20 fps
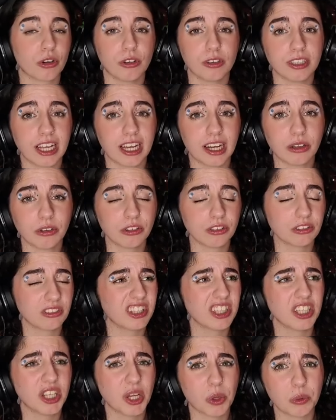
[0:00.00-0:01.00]
gotten out. Or,
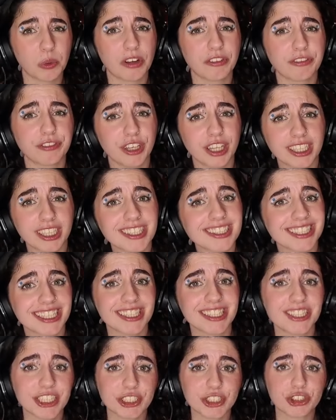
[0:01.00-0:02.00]
you know, I feel like it's
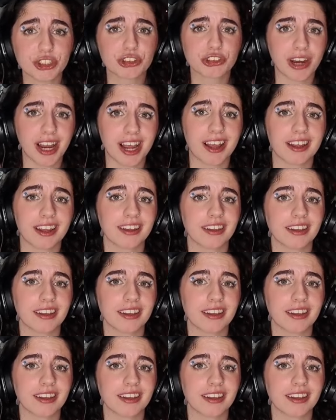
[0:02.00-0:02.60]
easier to track.